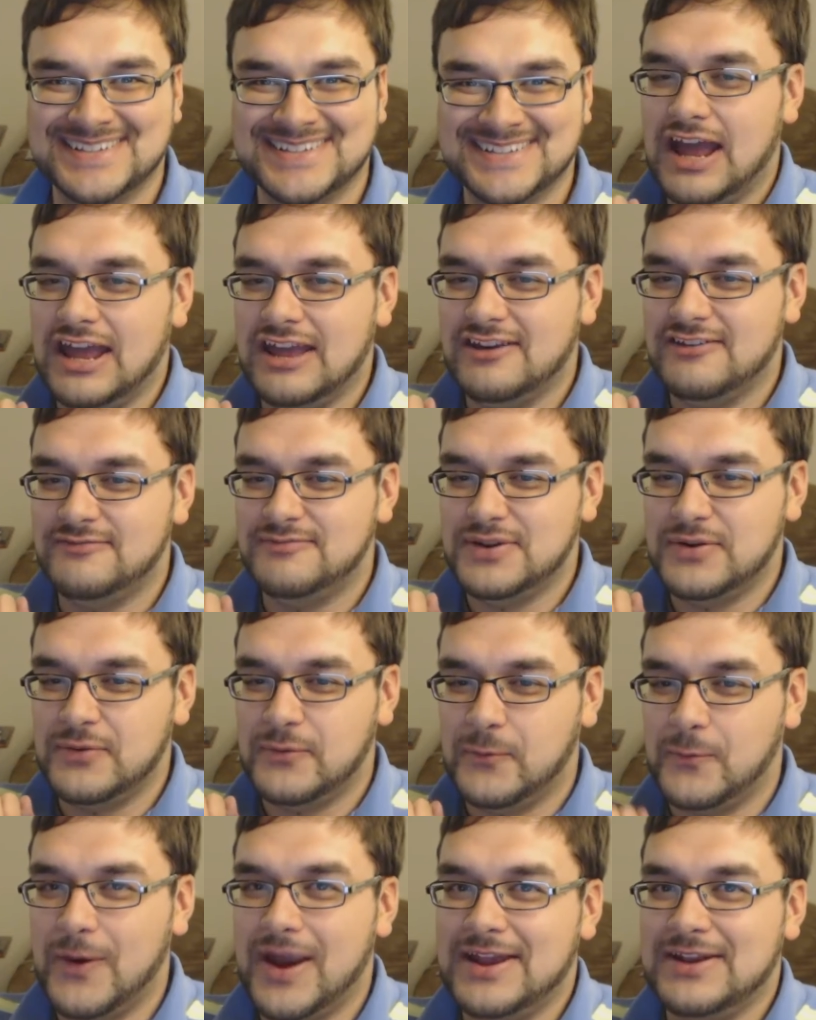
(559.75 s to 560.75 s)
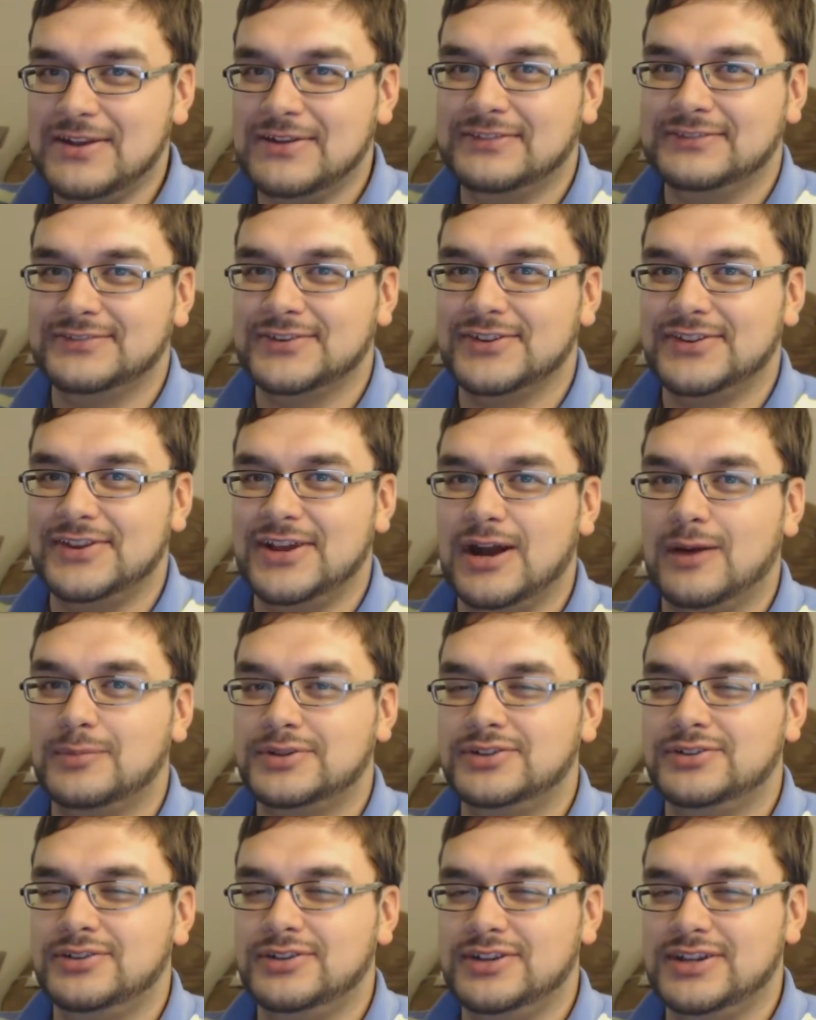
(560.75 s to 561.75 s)
I have been waiting for the
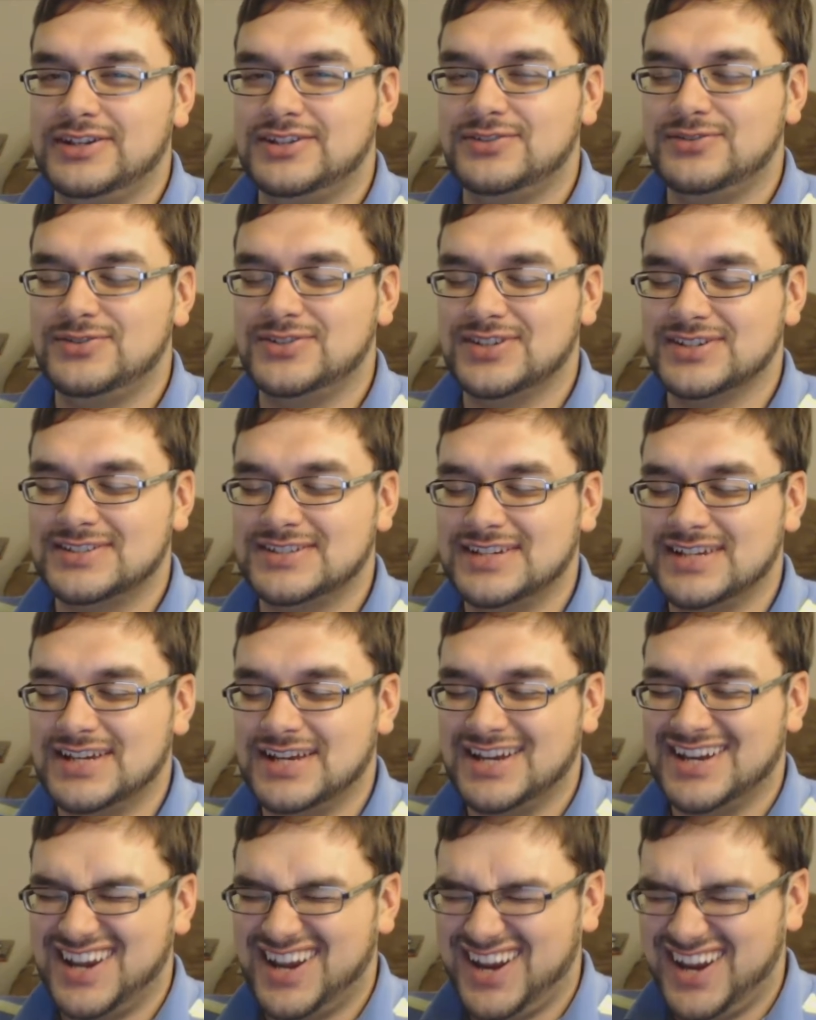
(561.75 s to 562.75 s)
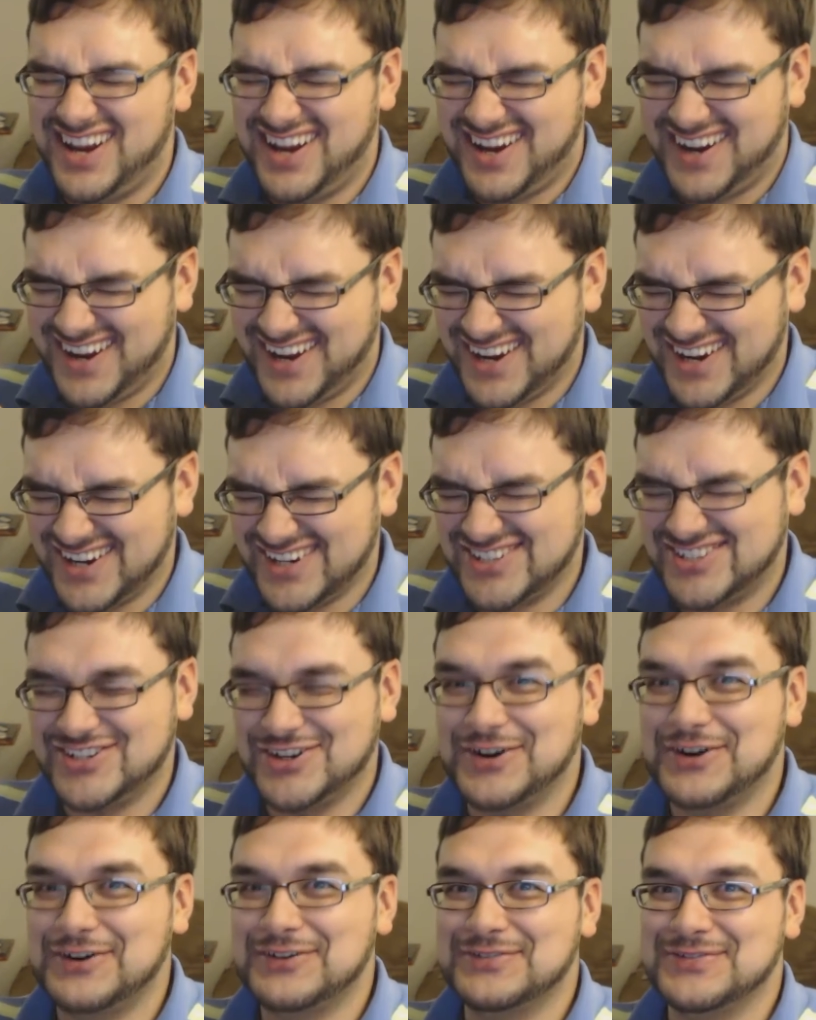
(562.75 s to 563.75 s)
opportunity to just gush
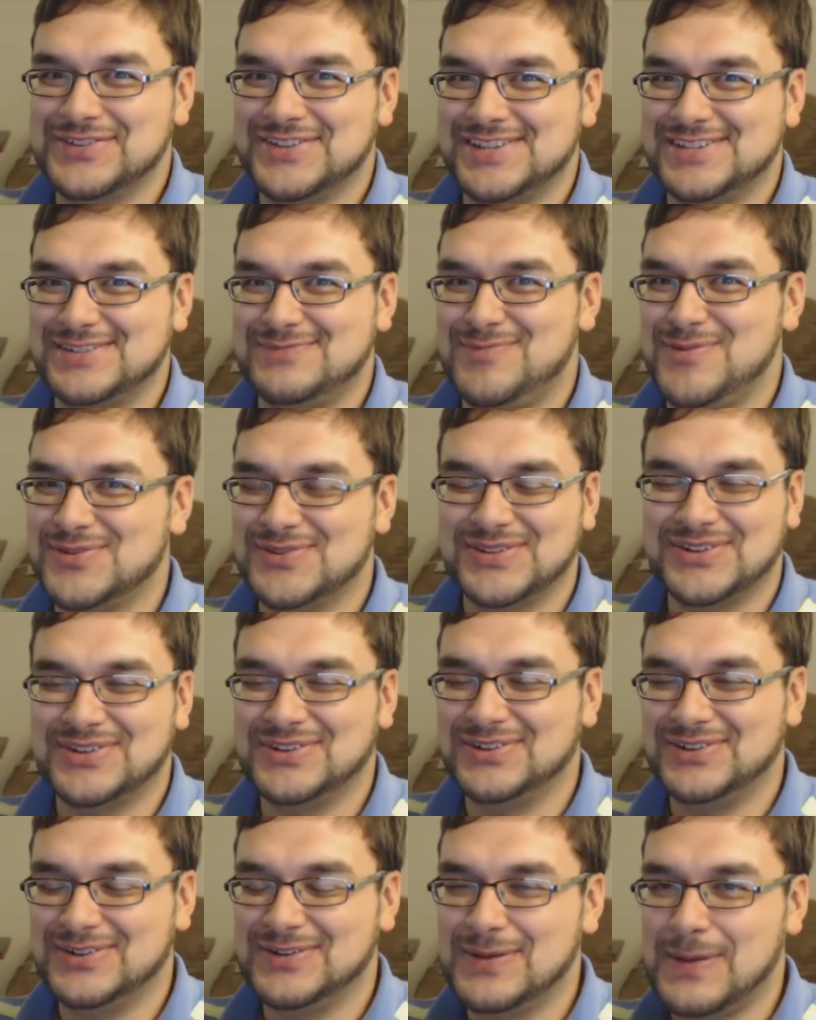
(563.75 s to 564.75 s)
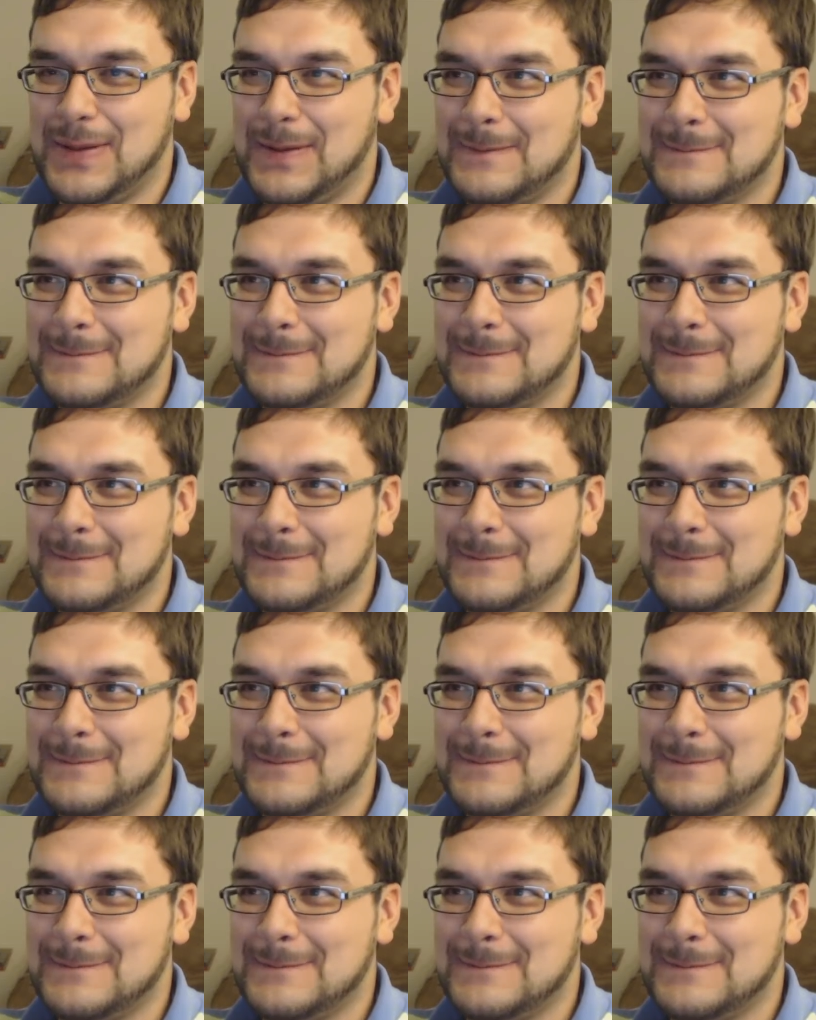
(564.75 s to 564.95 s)
over this musical.